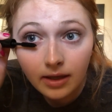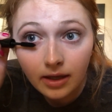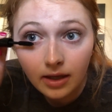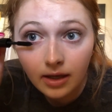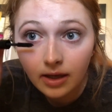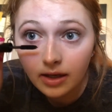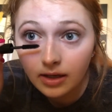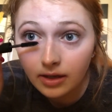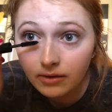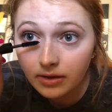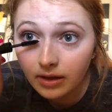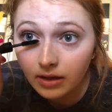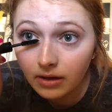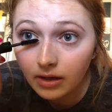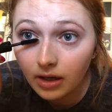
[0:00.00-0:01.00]
And he was
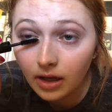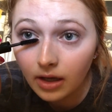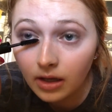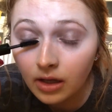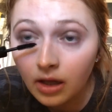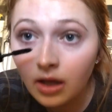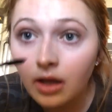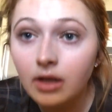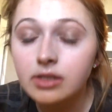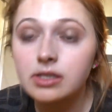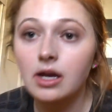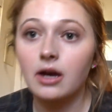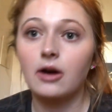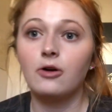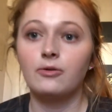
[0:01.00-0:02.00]
like, okay.
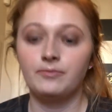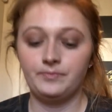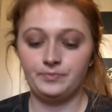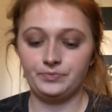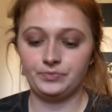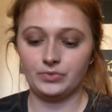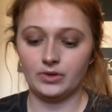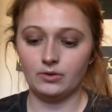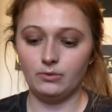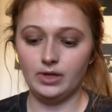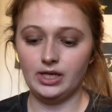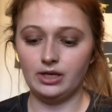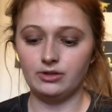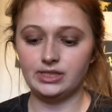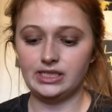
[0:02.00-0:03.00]
So
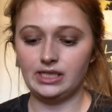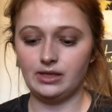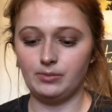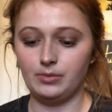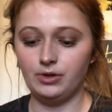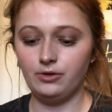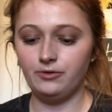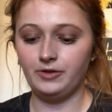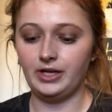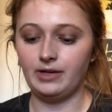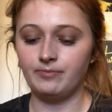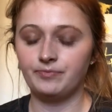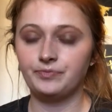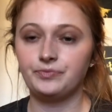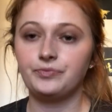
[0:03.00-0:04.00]
we go see the
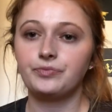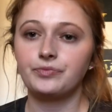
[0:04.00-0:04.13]
movie.